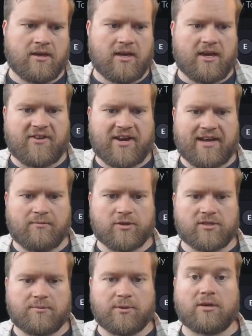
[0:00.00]
If I had
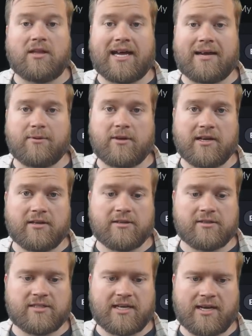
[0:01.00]
multiple
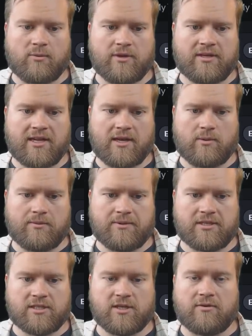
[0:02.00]
collaborators, I would they would be
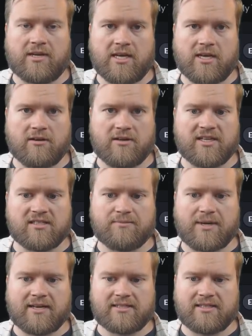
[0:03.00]
shown here in these
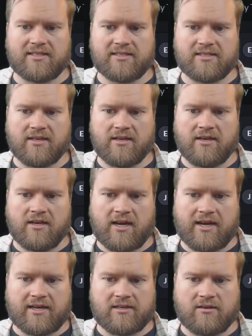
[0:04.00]
boxes.
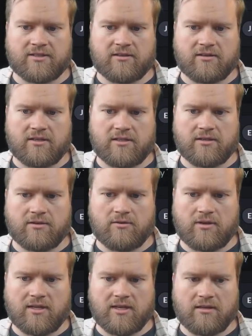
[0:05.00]
I also can do
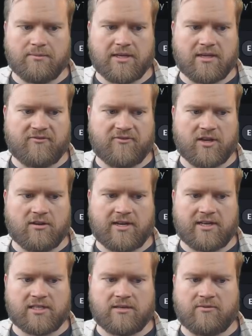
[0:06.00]
a little bit of
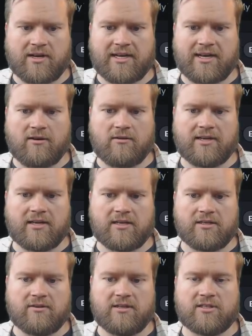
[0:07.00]
configuration. Right now, only can
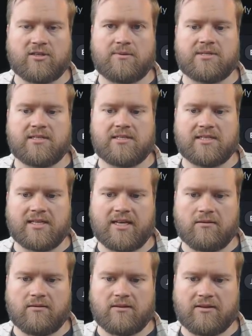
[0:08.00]
do description
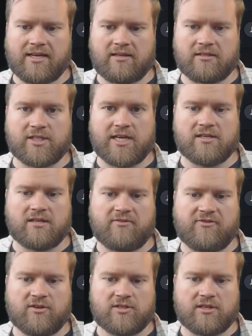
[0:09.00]
delete. That'll change in the
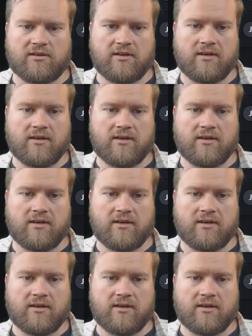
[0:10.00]
future.